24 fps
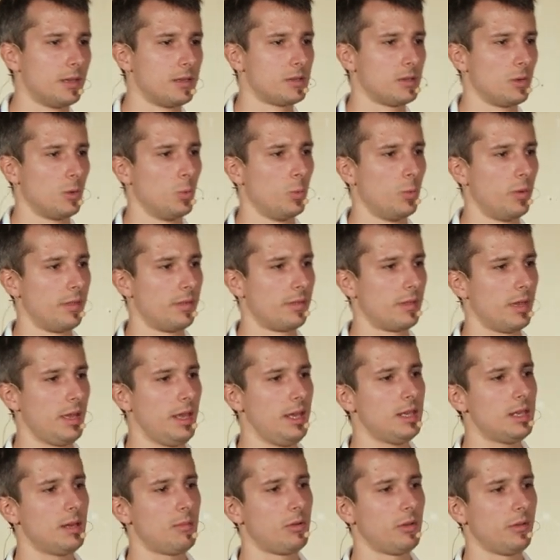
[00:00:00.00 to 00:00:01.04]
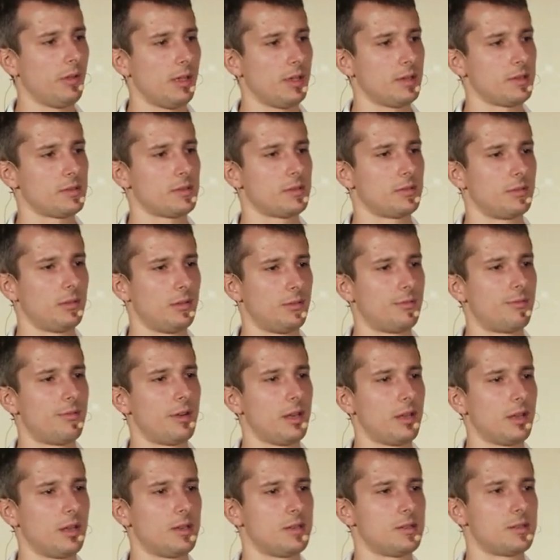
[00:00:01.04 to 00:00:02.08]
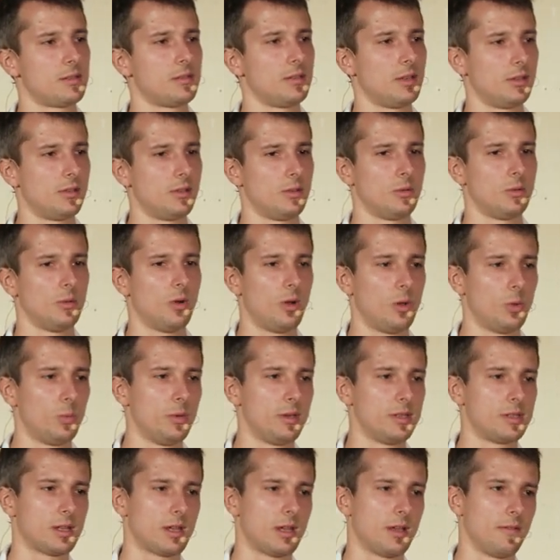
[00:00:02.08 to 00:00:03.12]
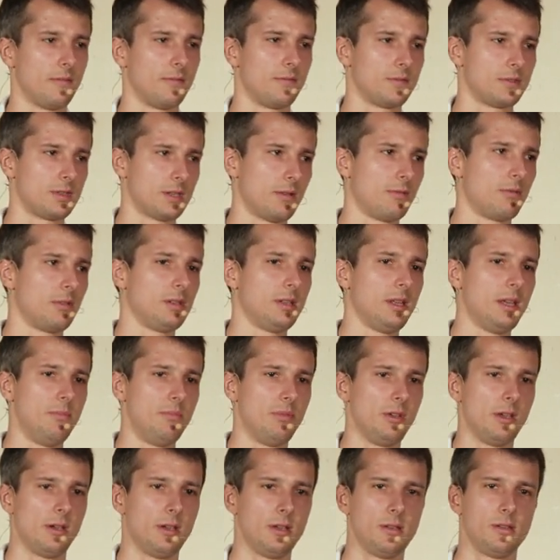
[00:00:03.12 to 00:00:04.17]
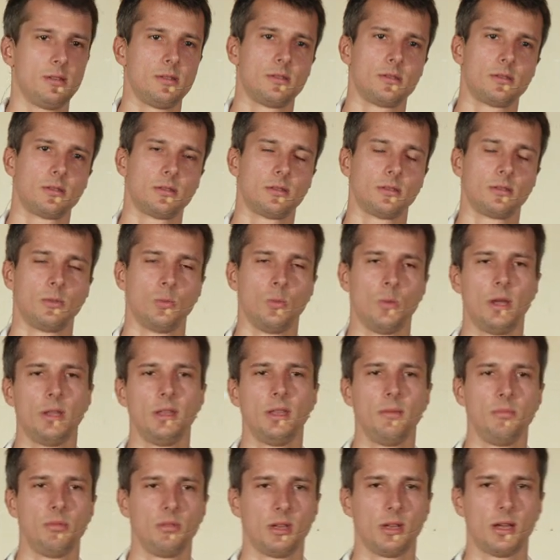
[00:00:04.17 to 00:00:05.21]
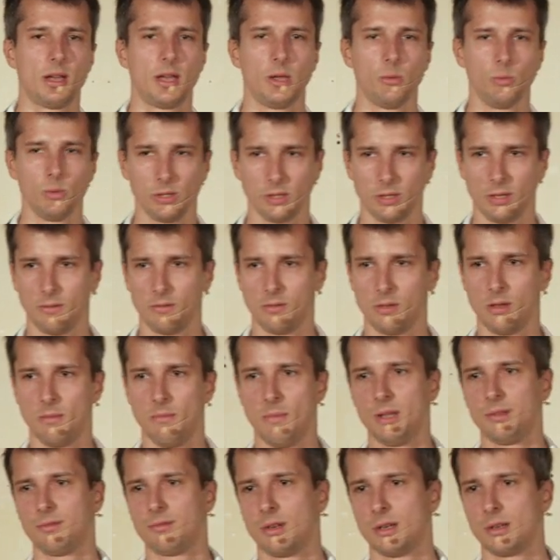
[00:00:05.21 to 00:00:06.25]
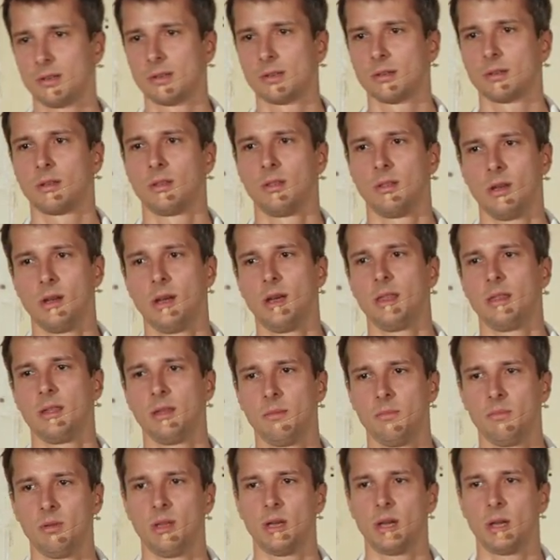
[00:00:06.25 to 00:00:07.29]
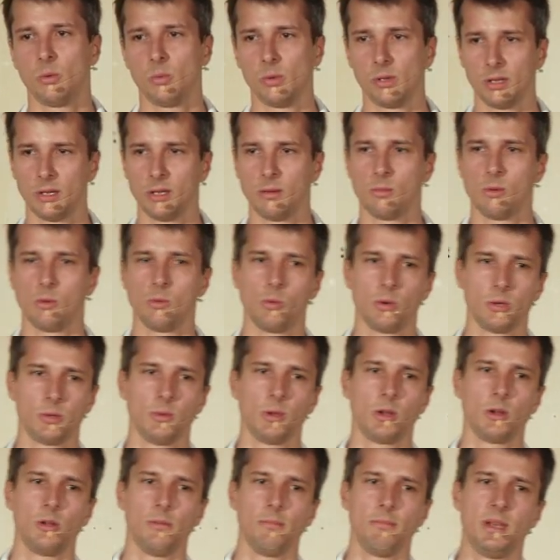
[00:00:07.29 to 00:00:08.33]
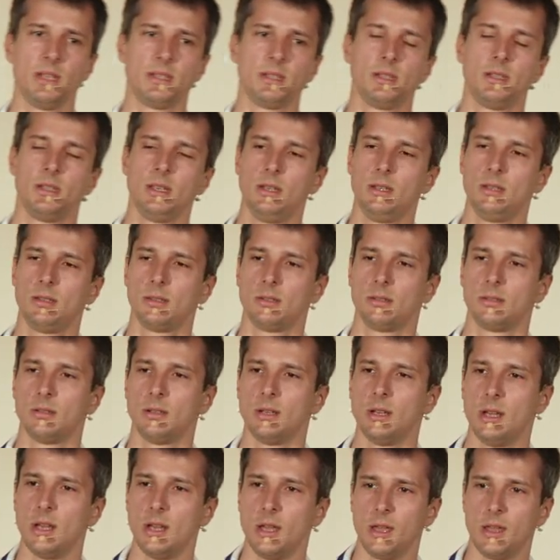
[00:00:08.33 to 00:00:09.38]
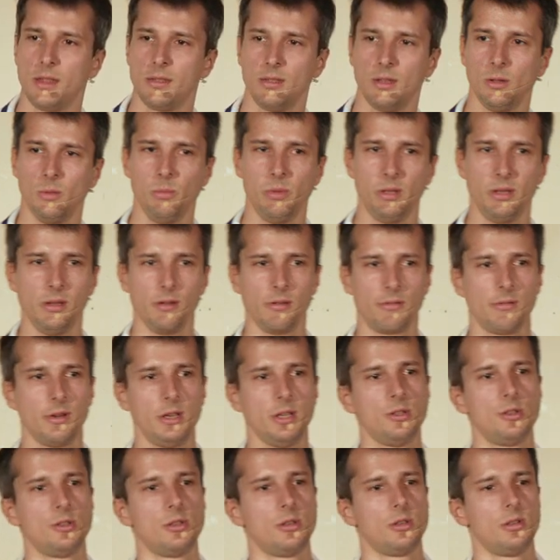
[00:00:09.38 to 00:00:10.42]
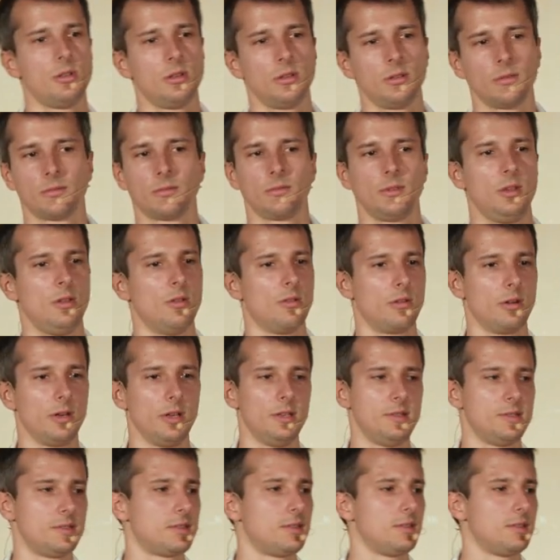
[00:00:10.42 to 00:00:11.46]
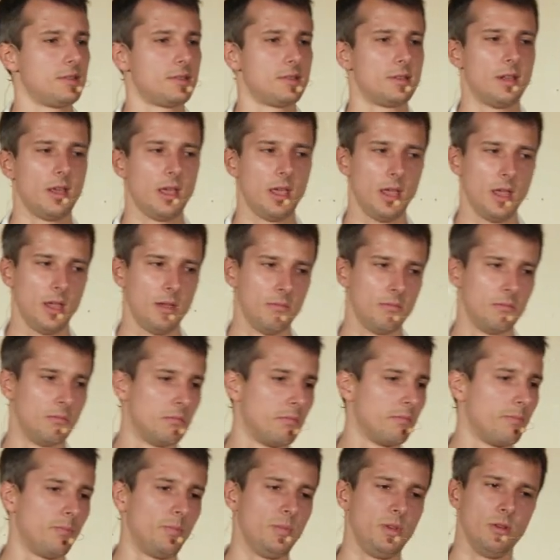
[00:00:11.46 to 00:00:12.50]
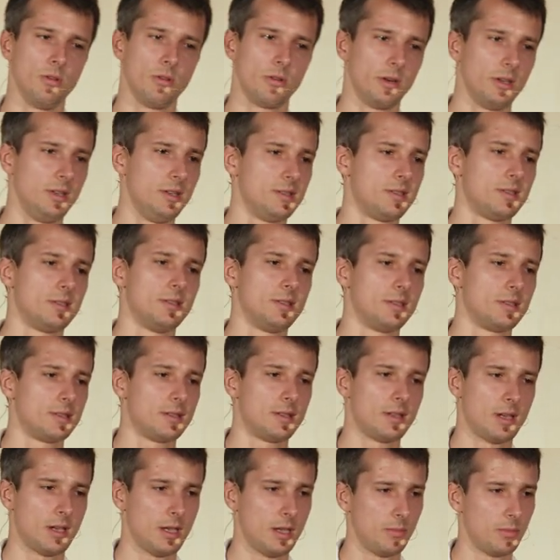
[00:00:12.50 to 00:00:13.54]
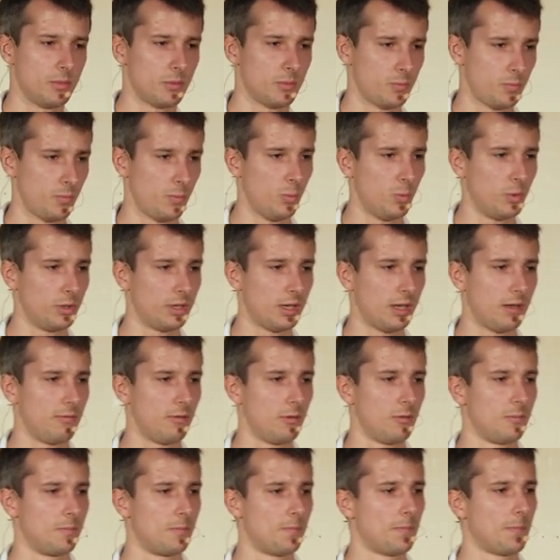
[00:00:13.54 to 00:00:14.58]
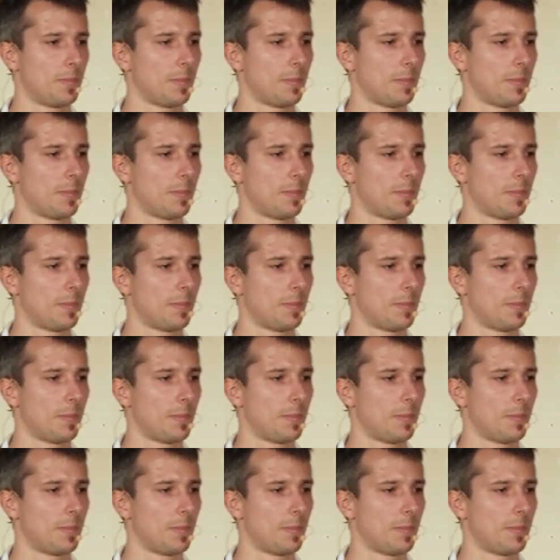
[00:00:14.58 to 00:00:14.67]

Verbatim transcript: So with A W S, the trick is that you always have several A P Is. One A P I will give you the metrics, and the other A P I will give you what we call metadata. There'll be your region, your instance name, your instance type, what have you.